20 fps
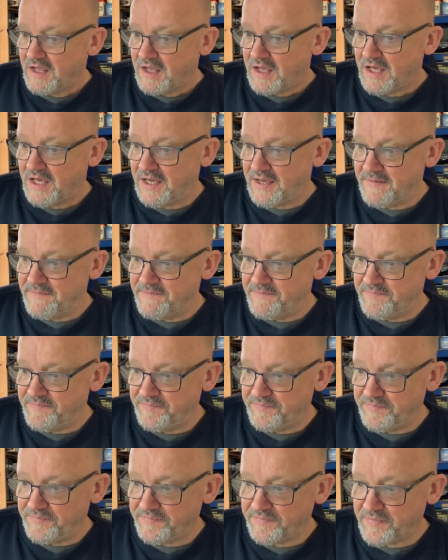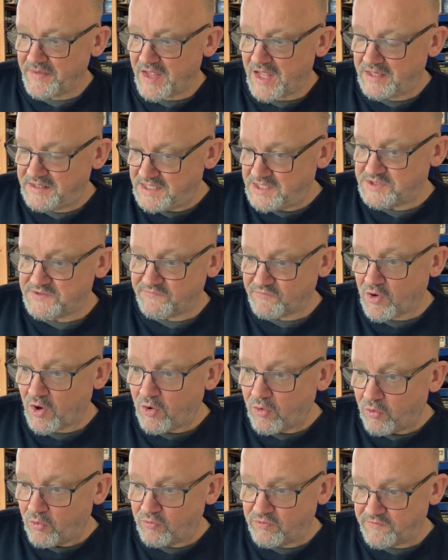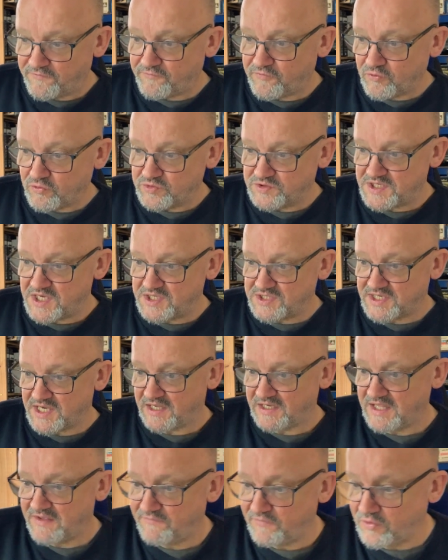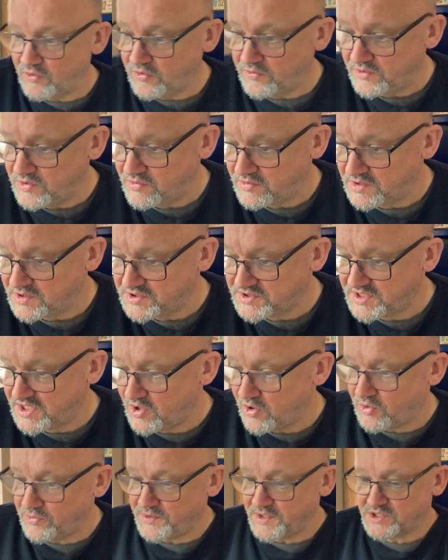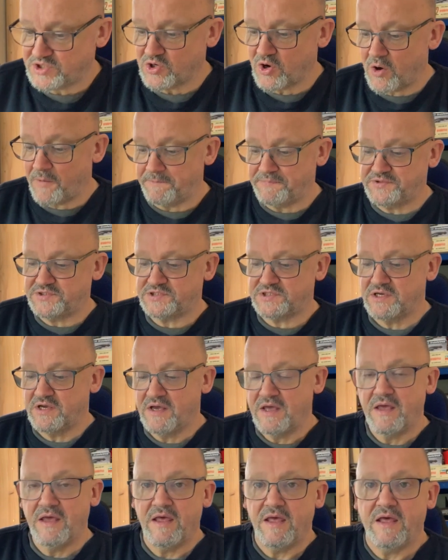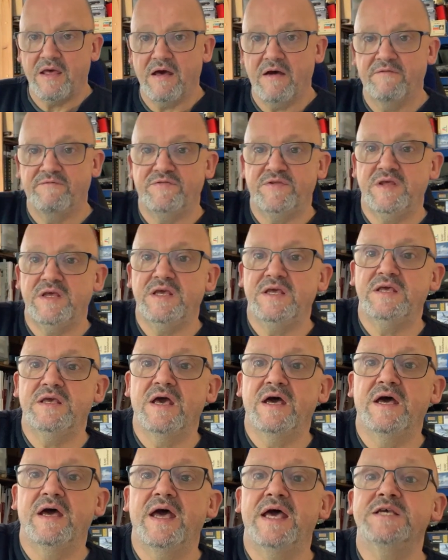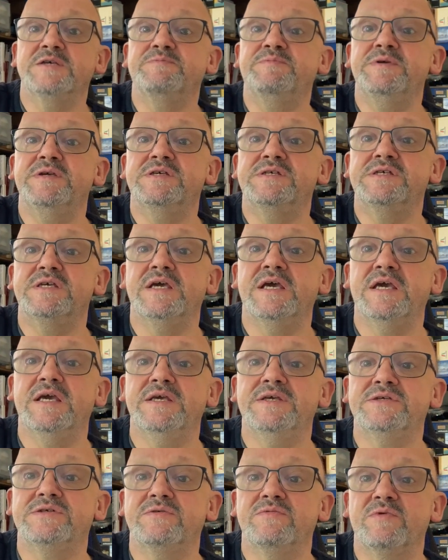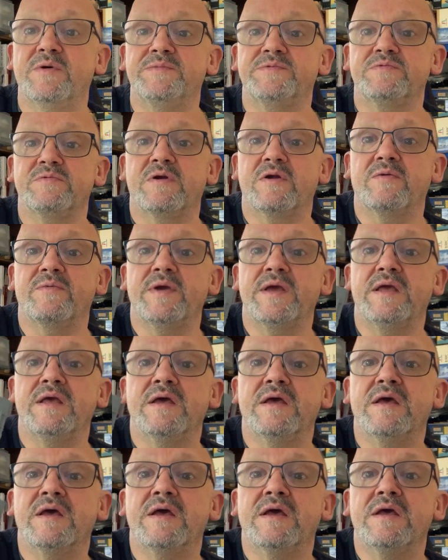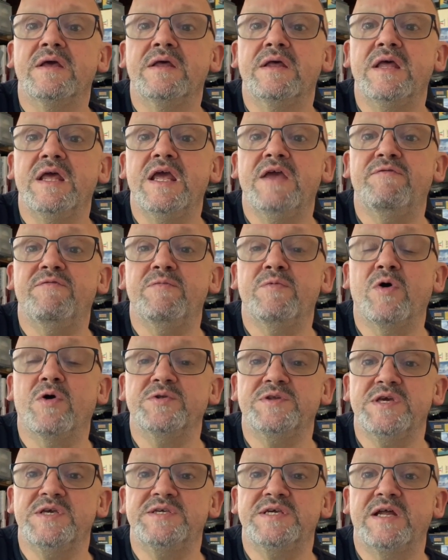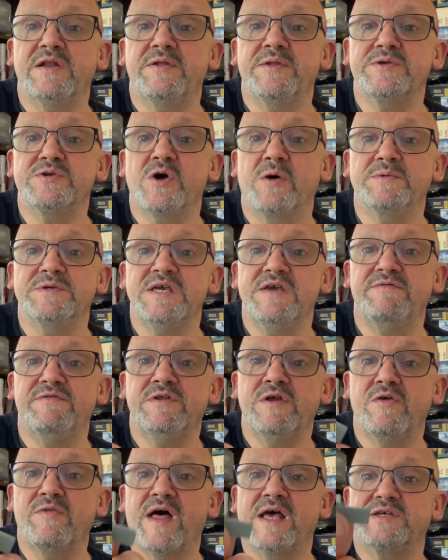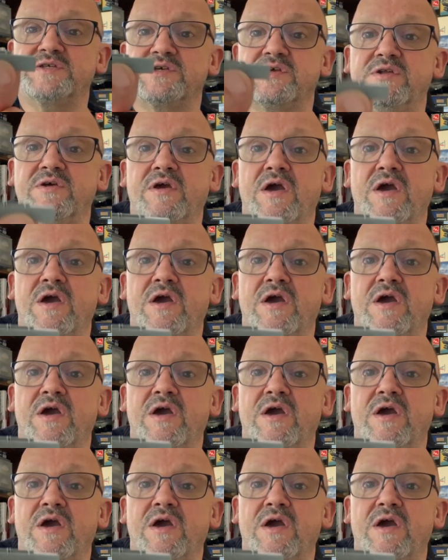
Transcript: And these have got all the full detail, even on, you can see on the tops of the SBCs. Whoops, where are we? Even got detail on the tops, even though that's going to